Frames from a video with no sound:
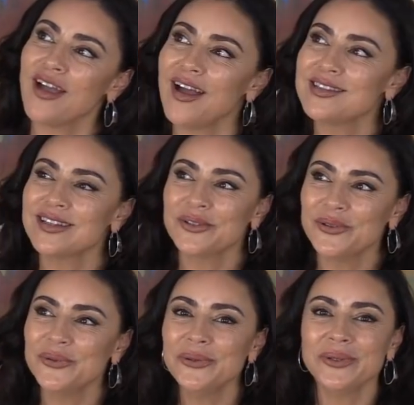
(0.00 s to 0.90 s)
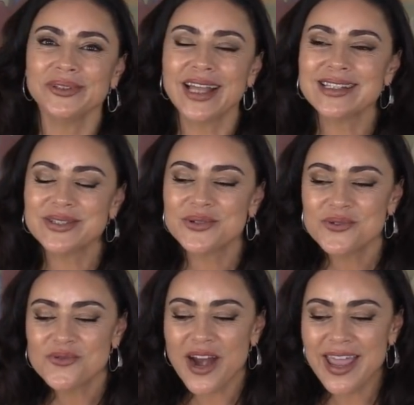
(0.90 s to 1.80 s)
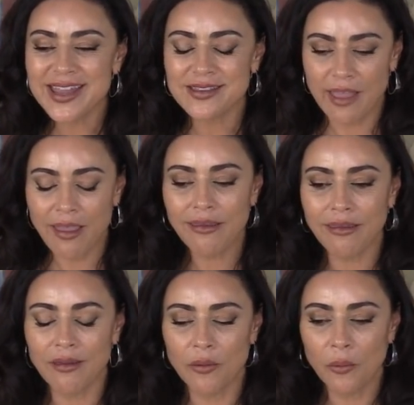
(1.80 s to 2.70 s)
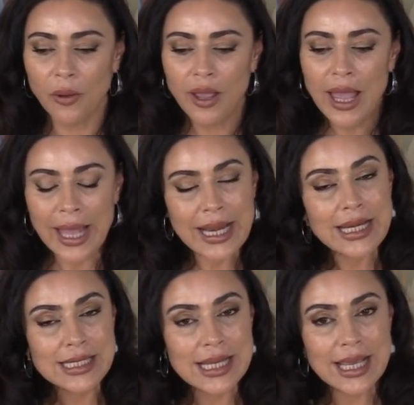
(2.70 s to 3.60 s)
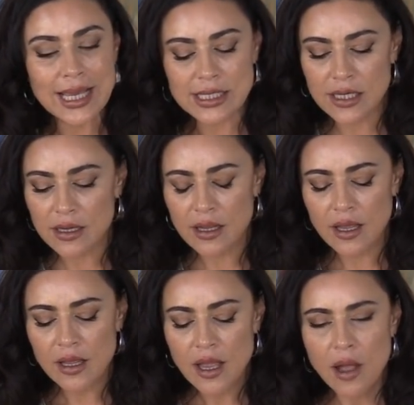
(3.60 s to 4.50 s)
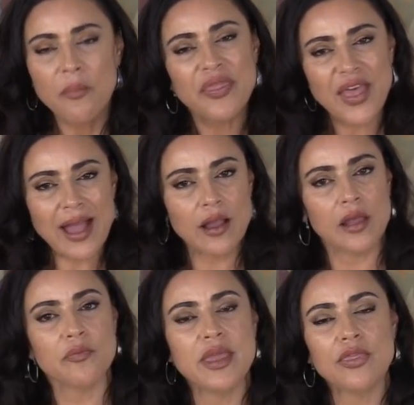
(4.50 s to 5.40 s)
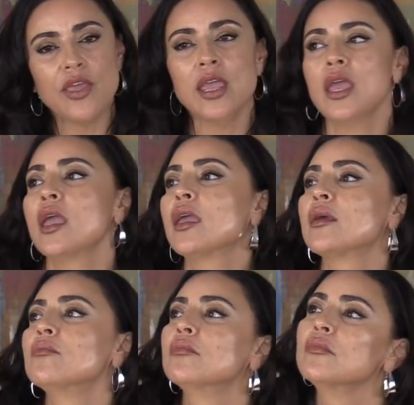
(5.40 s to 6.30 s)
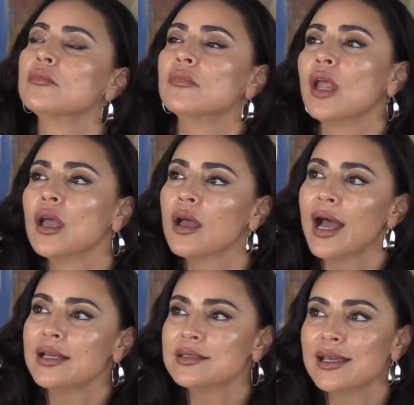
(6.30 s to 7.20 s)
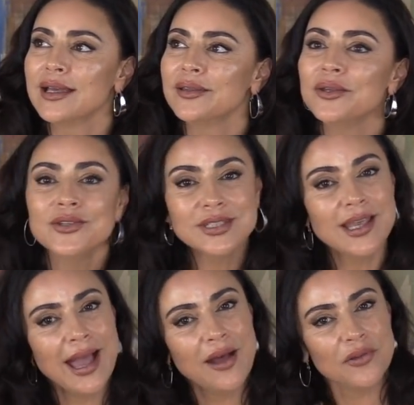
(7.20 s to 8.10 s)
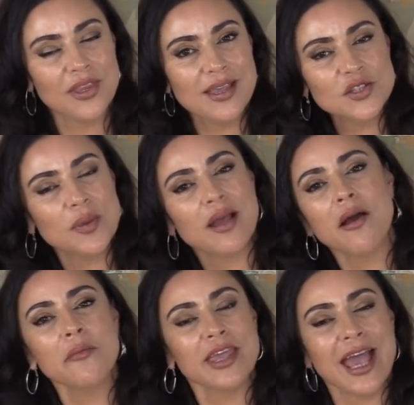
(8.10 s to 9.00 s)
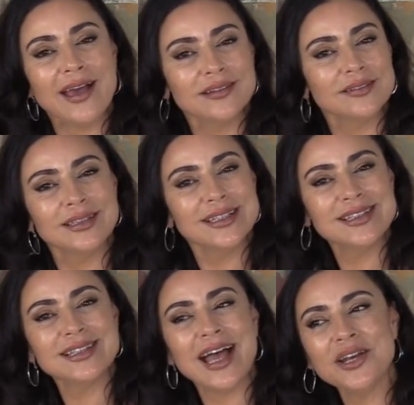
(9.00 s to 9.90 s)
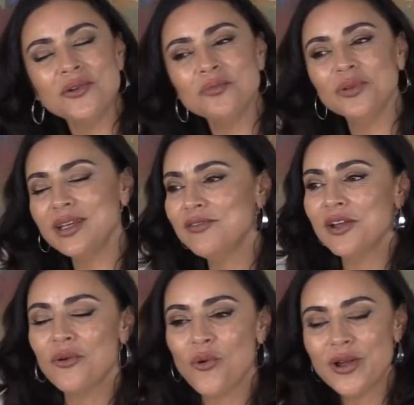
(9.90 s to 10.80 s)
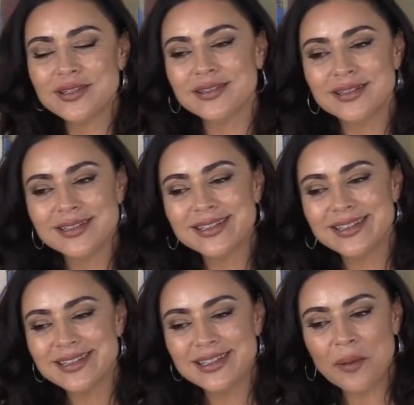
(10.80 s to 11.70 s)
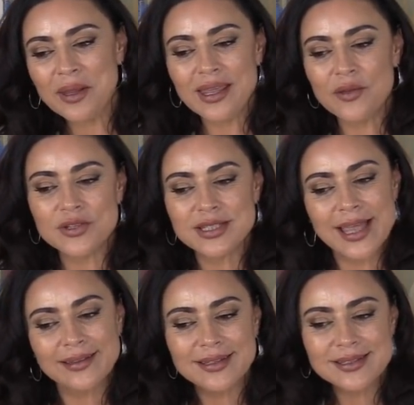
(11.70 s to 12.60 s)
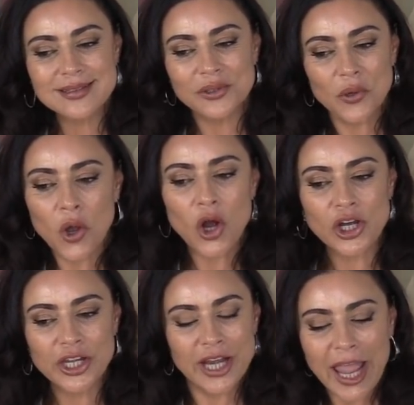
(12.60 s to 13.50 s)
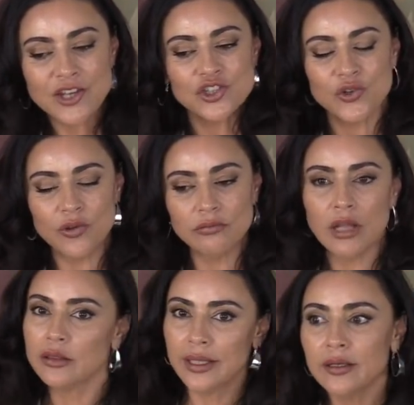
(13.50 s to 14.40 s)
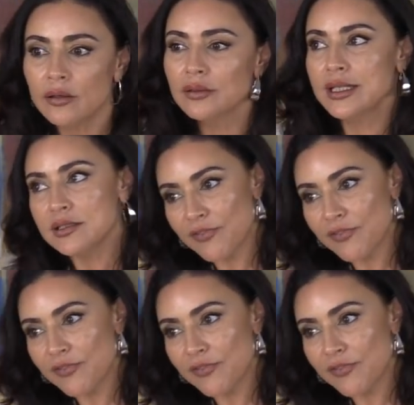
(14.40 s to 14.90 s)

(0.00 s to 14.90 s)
I said, cool, that's great, thank you. And I did. But that got me thinking. I said, you see how things become catalysts? I don't believe in coincidences. I mean, he was like this little guardian angel, not little, he's